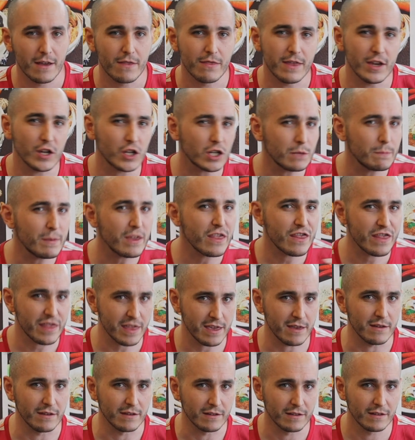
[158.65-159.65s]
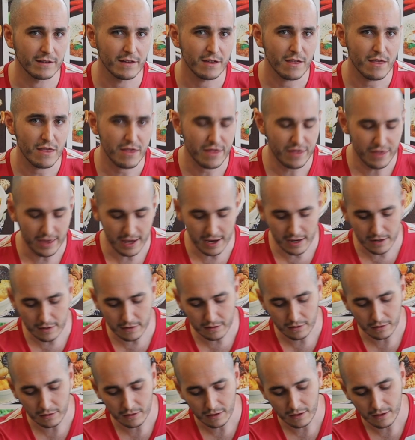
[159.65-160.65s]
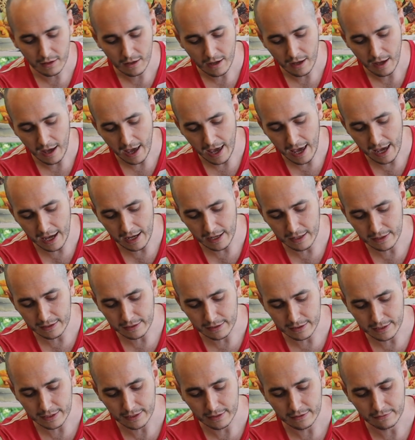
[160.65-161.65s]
They should be thin. Thin and...